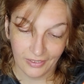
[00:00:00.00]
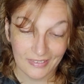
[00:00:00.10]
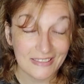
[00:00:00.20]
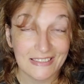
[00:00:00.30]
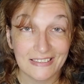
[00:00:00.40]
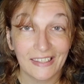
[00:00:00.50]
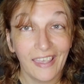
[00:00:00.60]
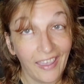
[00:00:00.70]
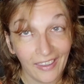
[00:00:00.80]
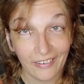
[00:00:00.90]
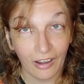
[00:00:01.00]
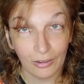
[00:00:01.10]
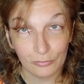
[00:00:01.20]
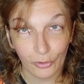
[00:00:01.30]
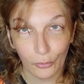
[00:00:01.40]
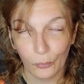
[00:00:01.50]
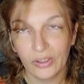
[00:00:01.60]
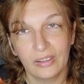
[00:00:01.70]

This is a K convo,